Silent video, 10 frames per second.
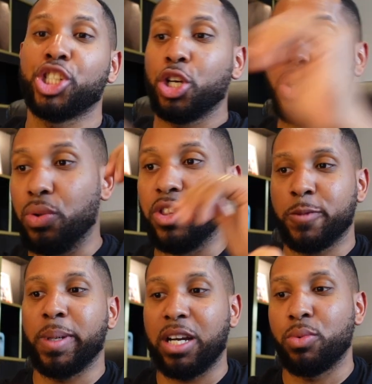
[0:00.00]
to show you the
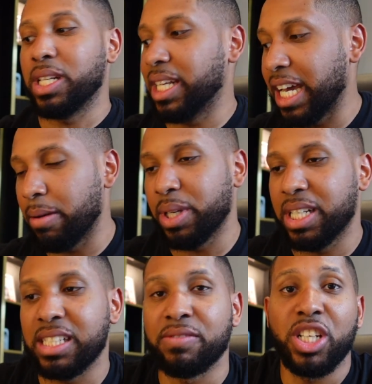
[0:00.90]
spec I want to get
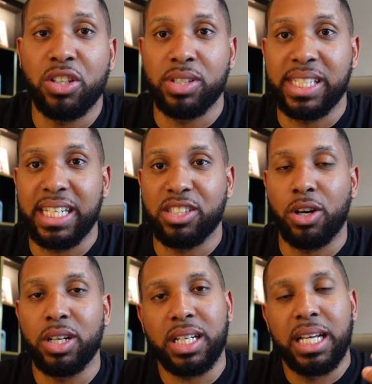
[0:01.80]
because I've done it on
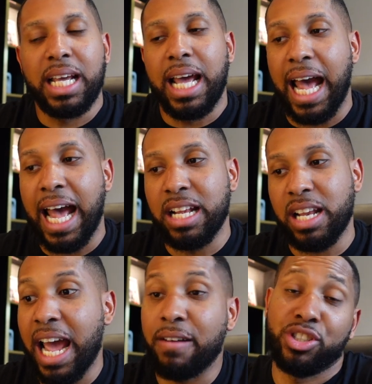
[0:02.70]
TikTok and
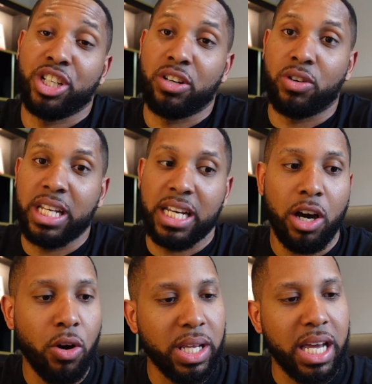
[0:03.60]
I haven't done it on here.
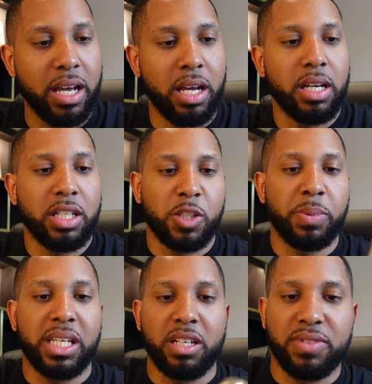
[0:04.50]
Oh yeah,
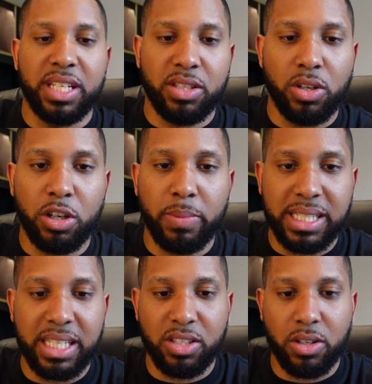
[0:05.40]
speaking of TikTok, my
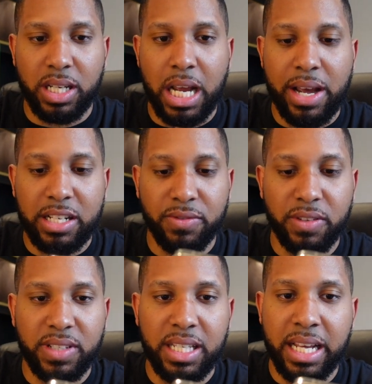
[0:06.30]
TikTok now has
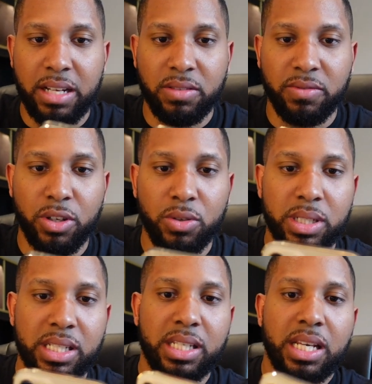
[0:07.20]
15,000
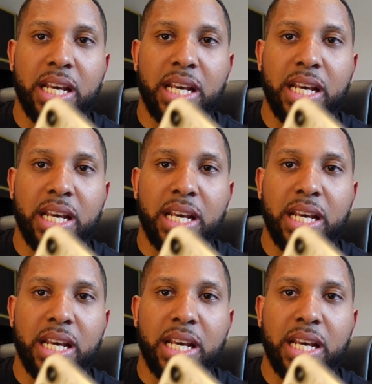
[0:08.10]
followers,